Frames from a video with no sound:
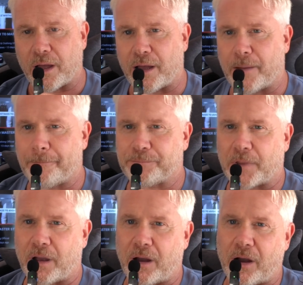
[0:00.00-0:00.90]
I'm
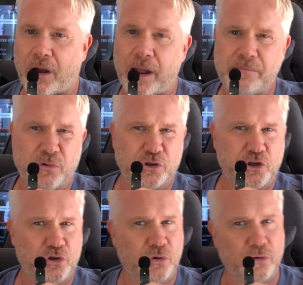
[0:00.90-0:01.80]
not
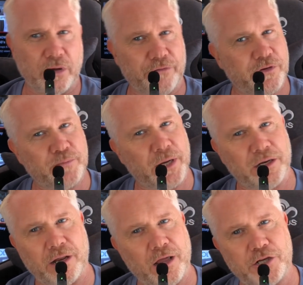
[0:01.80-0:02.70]
sure if there's
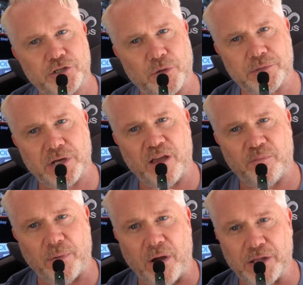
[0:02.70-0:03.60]
many of their shops
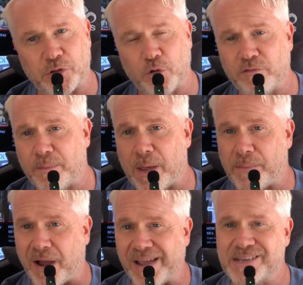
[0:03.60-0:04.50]
left, but I do
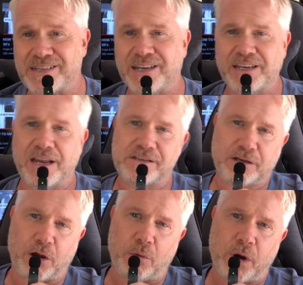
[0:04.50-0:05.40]
remember 18 years
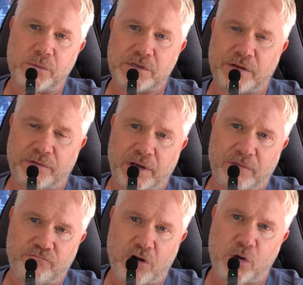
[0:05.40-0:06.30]
ago, I was living
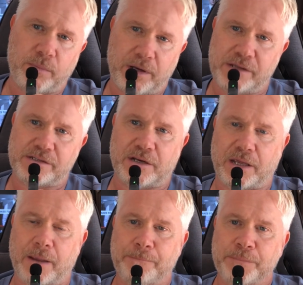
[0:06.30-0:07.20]
in Rome in
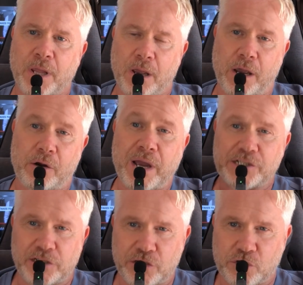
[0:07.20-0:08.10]
Italy, and I
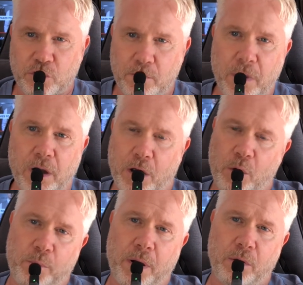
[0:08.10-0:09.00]
actually saw a
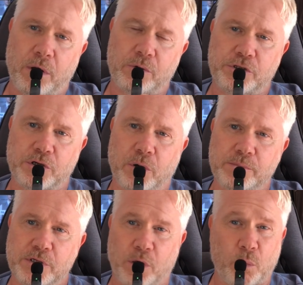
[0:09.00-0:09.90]
Marco Polo
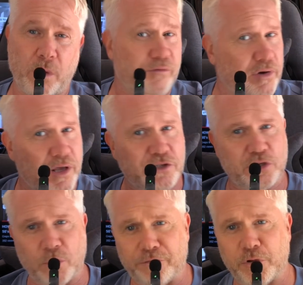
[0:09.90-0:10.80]
shop. So whether there's
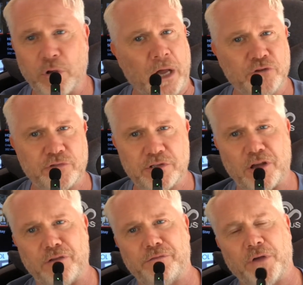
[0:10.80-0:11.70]
still a few countries
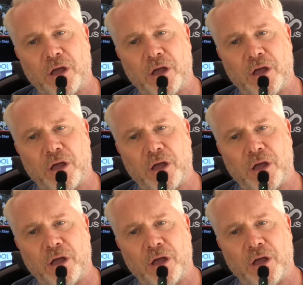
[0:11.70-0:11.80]
that have